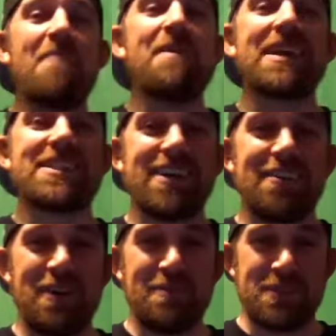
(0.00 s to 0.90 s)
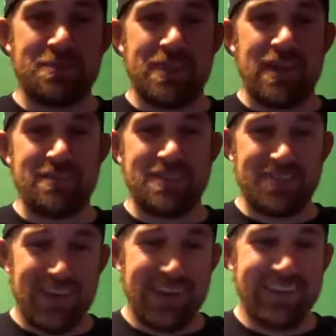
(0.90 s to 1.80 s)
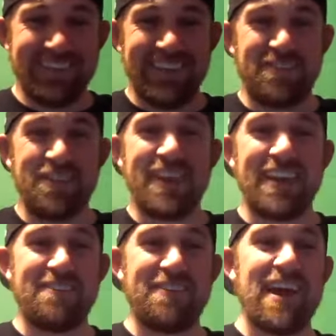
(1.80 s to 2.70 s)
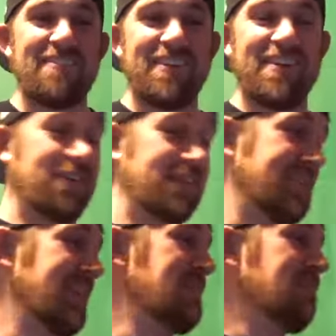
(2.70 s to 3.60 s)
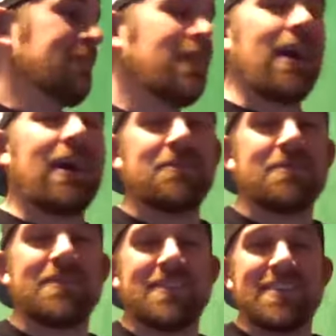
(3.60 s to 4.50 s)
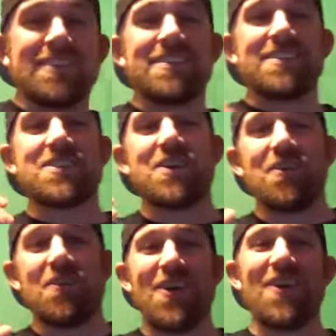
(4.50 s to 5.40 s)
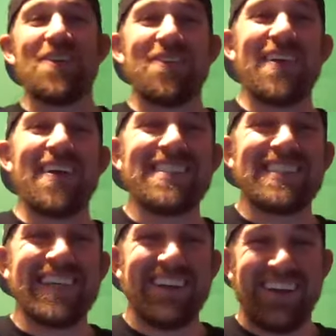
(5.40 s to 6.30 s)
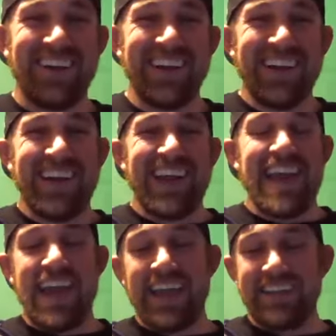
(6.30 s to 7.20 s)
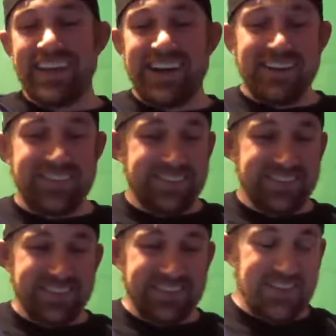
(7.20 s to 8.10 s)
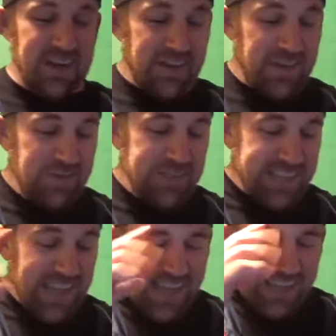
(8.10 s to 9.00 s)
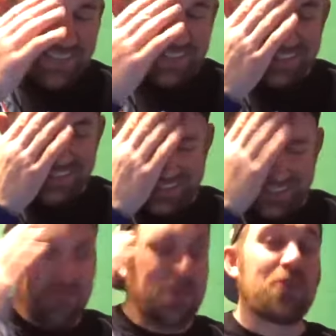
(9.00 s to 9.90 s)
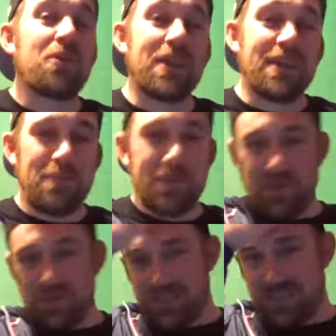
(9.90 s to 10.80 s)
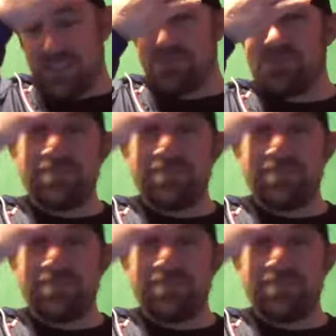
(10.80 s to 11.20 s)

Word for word: I make stuff up sometimes, right? If you, if you haven't noticed. Um, so we're, we're at dinner and uh, it was at Timber Creek up in Grove City.